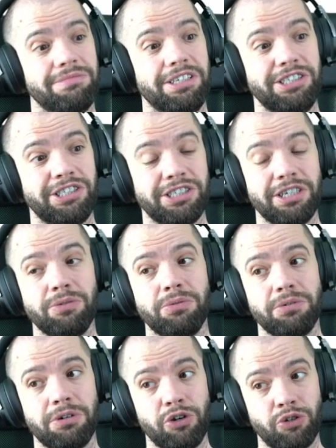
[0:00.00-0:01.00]
is still
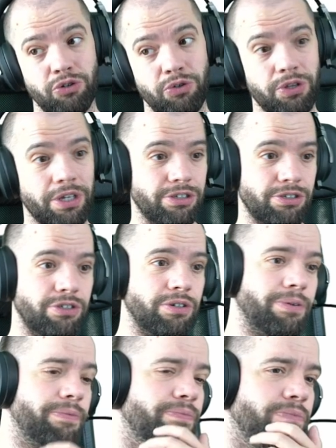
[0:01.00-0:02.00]
a good thing to
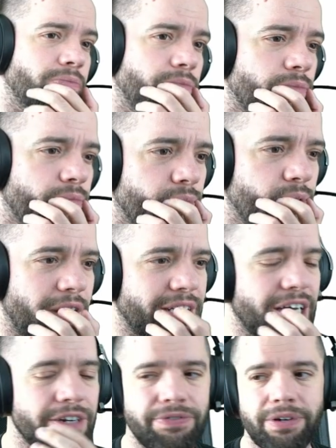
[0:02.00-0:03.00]
do. I
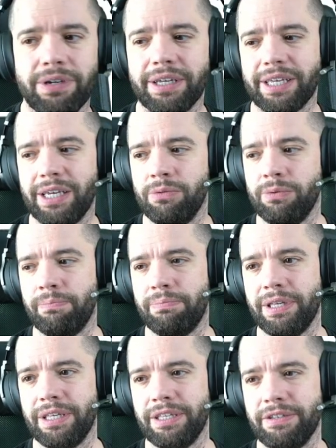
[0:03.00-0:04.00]
kind of feel like it would
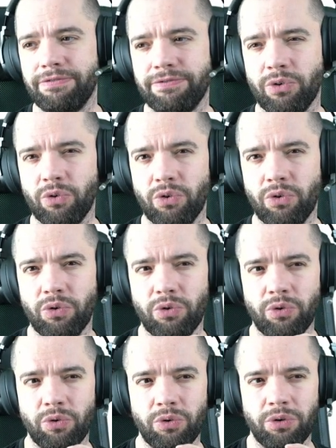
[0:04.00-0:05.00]
be
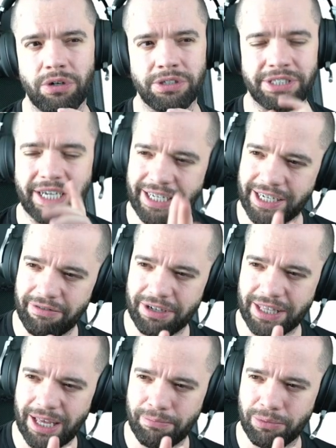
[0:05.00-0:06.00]
for a secondary
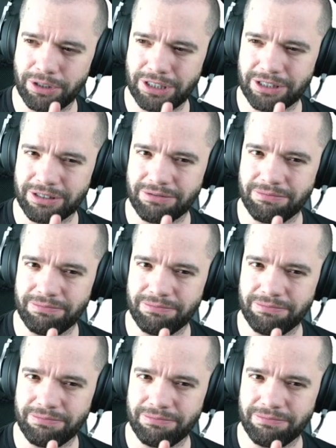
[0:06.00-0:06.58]
at that point.